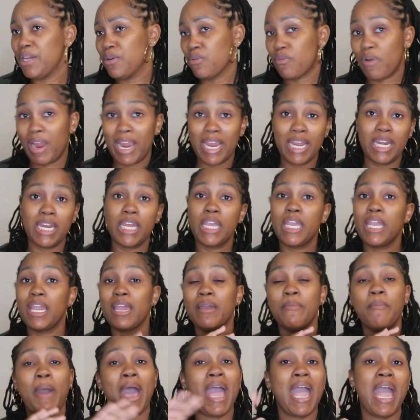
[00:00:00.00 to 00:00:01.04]
rainy,
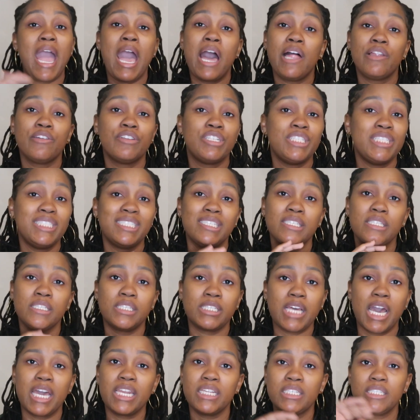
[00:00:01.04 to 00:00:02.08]
and my allergies and
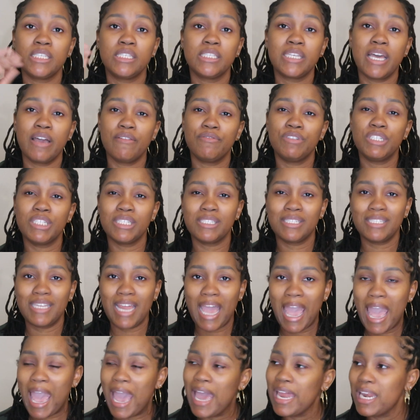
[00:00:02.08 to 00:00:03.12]
sinuses have just
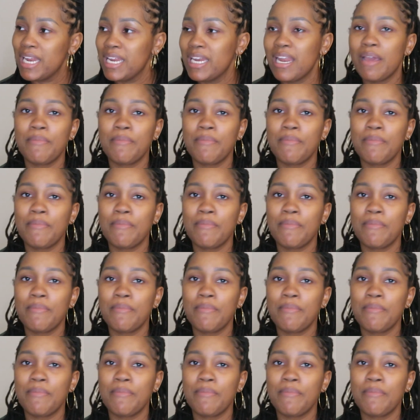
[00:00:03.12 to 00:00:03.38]
had it.